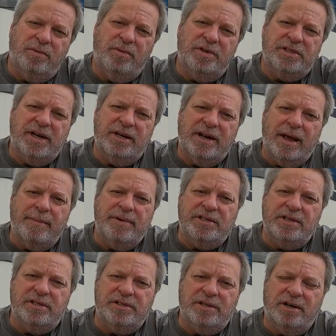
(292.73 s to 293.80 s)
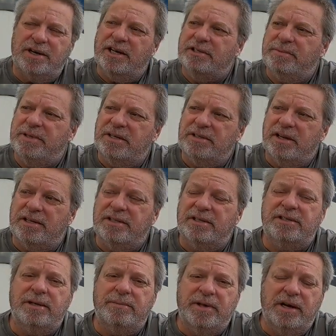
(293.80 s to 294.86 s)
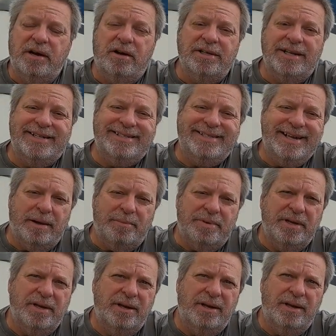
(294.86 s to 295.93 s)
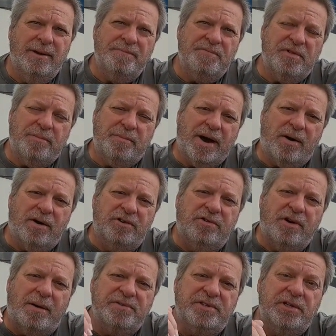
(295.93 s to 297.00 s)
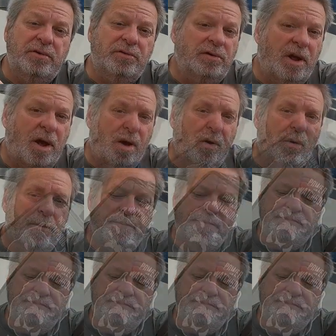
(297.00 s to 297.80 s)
which can damage your circuits, but there's also something called a dip. The power drops too low.